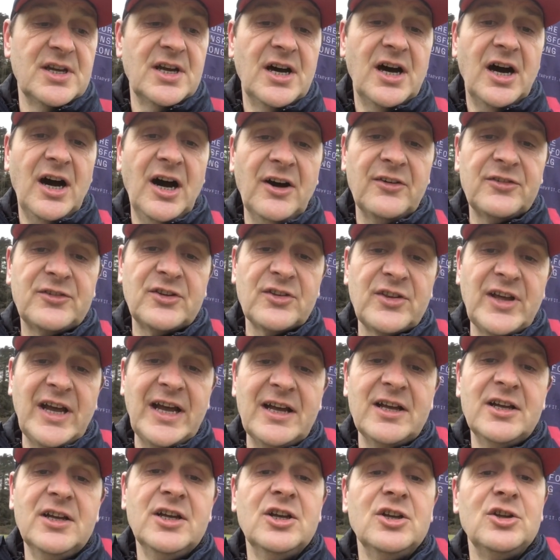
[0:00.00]
After that,
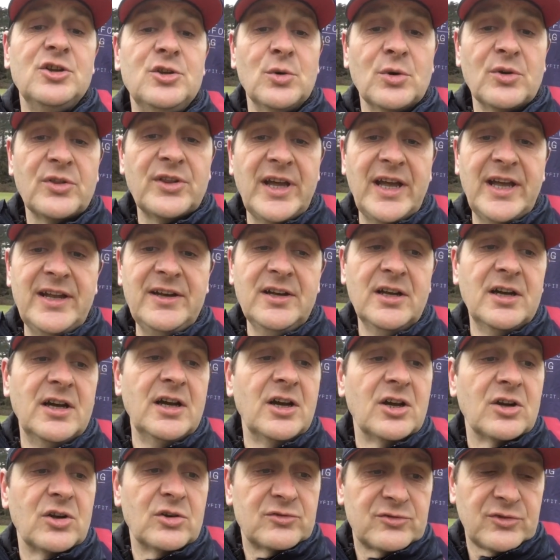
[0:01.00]
you'll then,
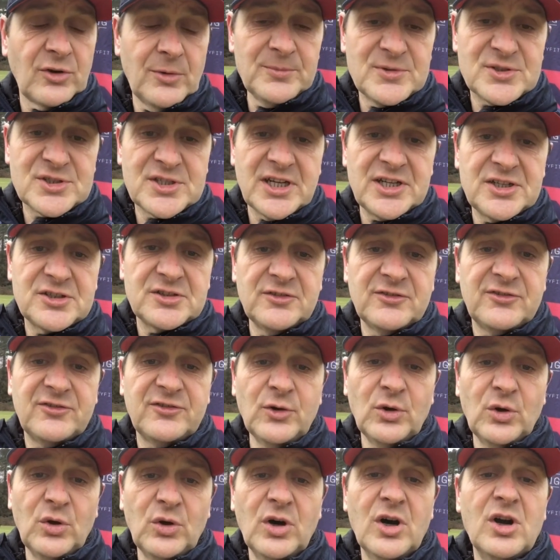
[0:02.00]
from station
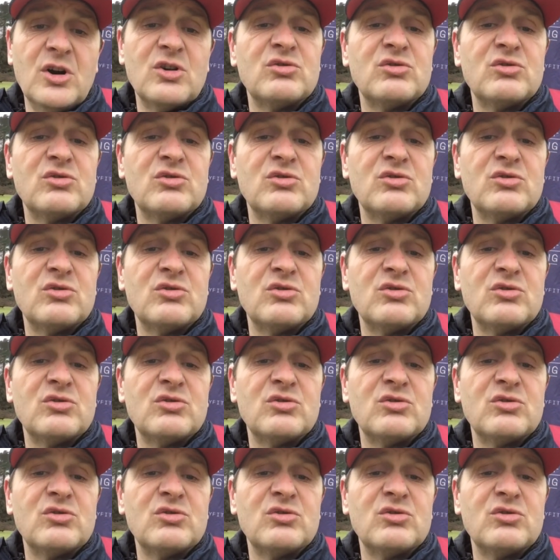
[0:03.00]
4,